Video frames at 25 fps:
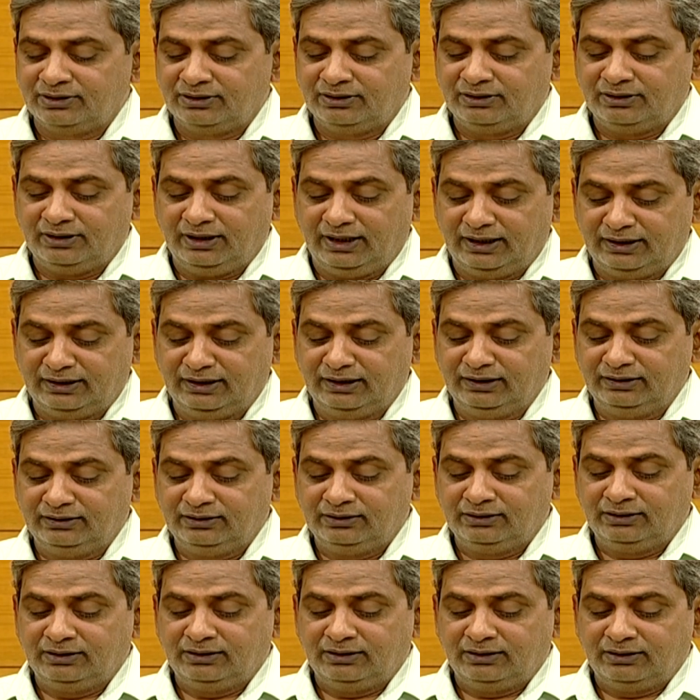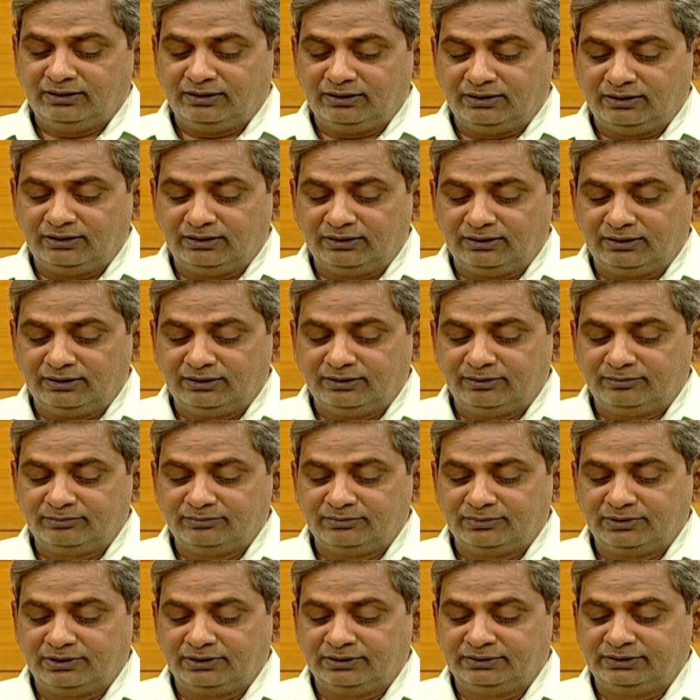And then
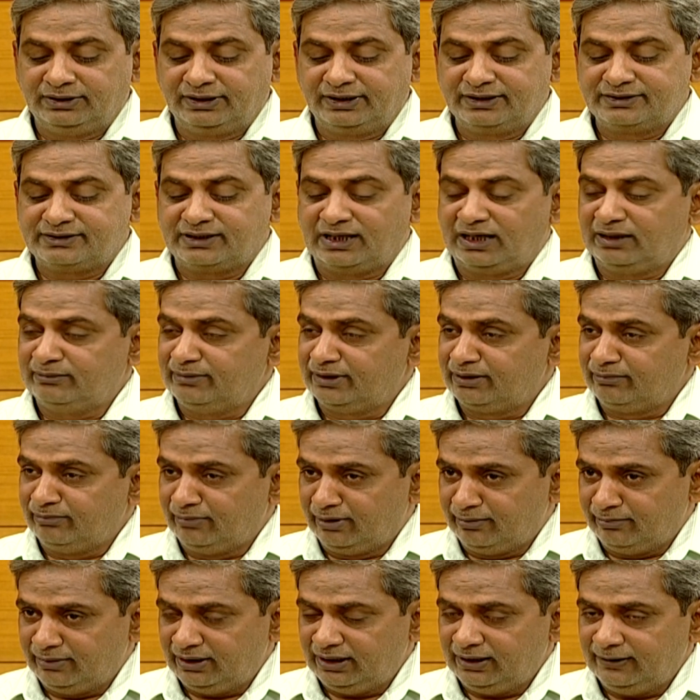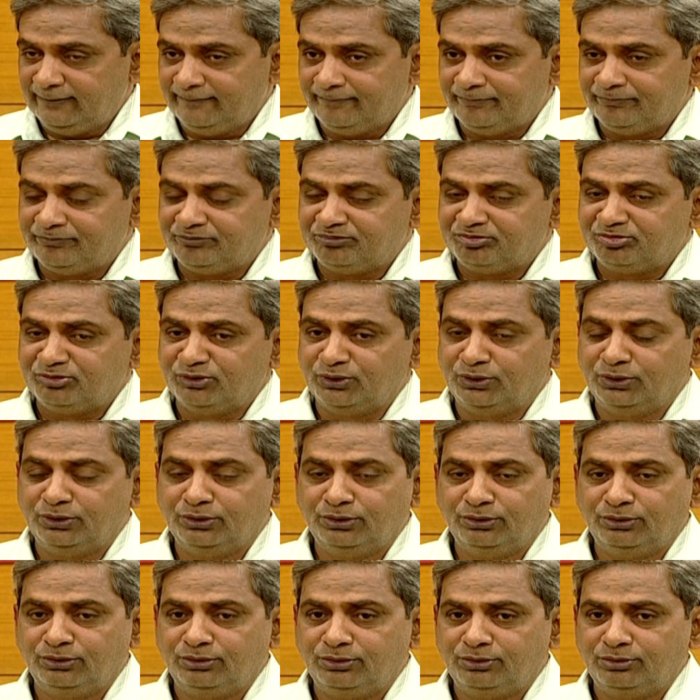there is Albert Memming,
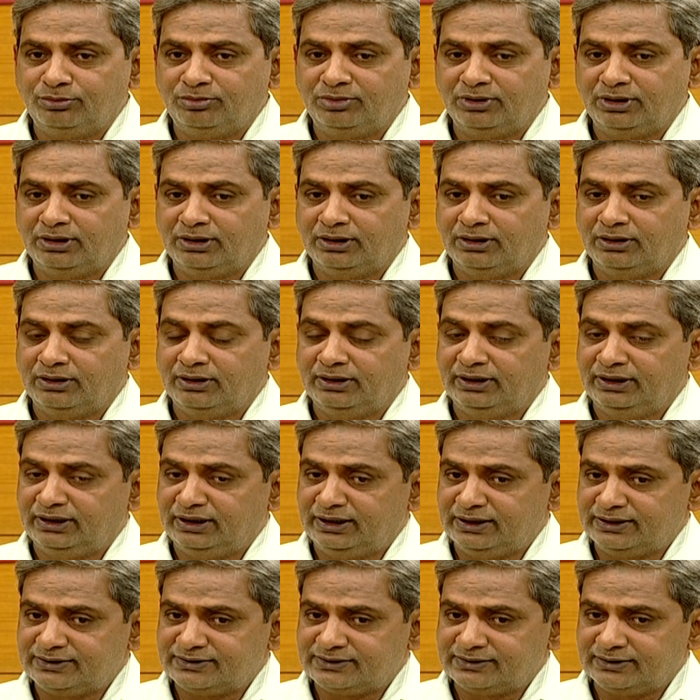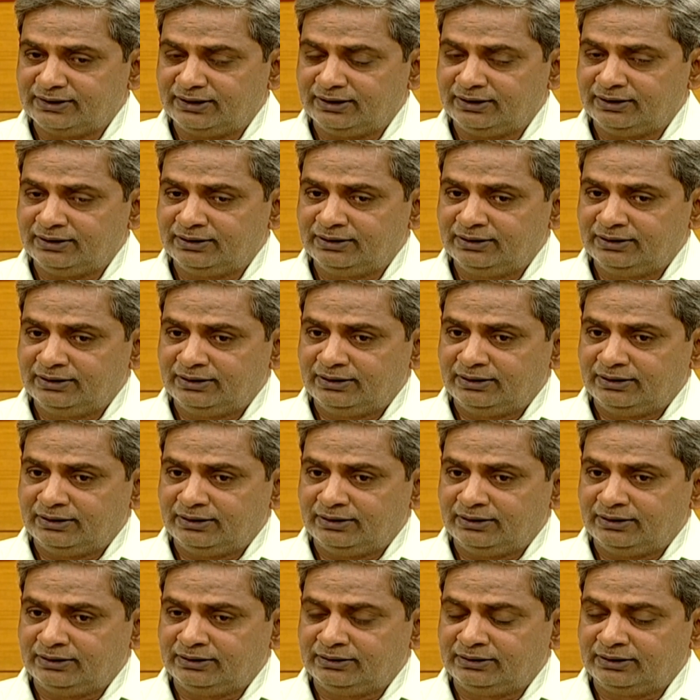who in his The
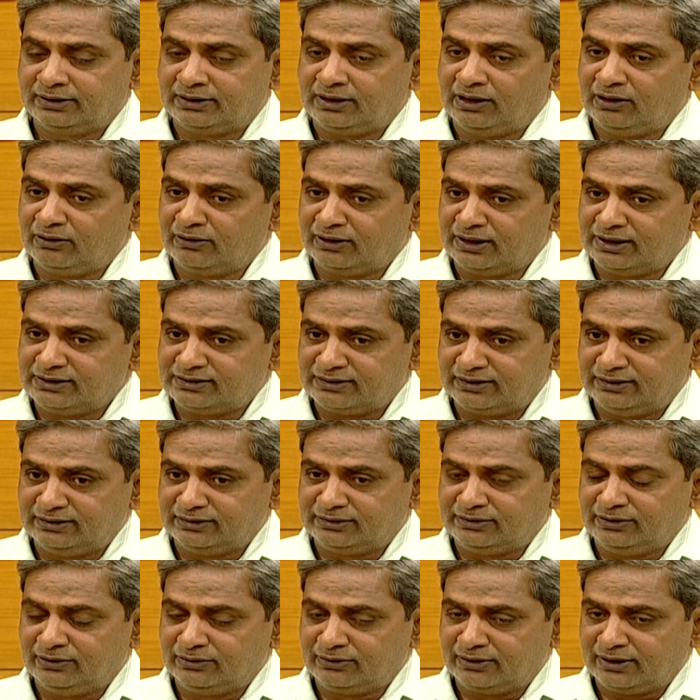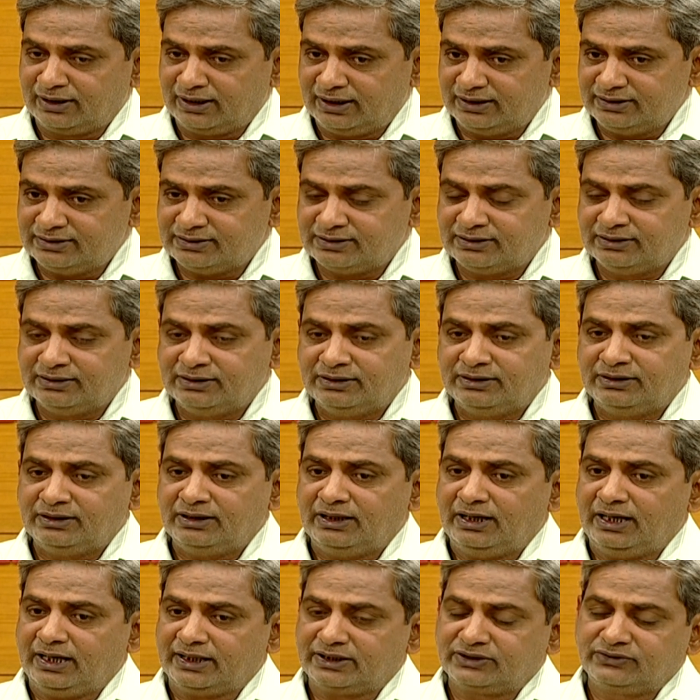Colonizer and the Colonized
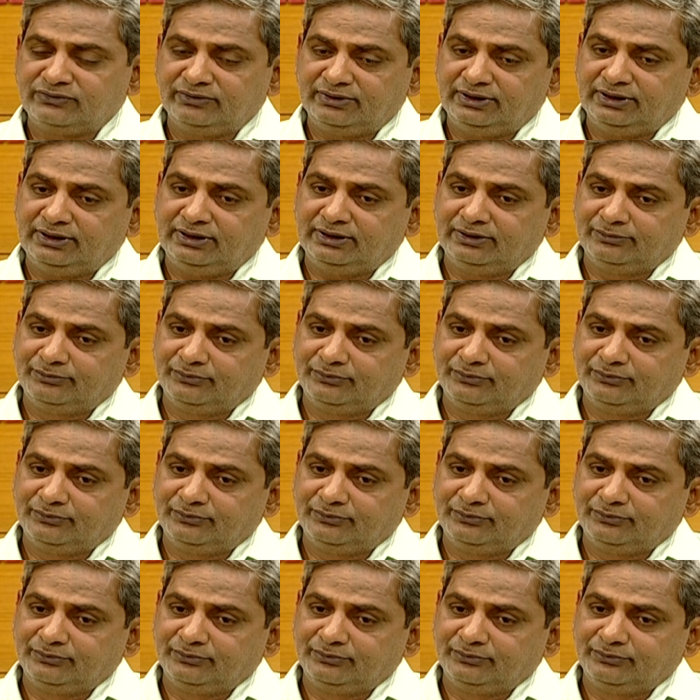actually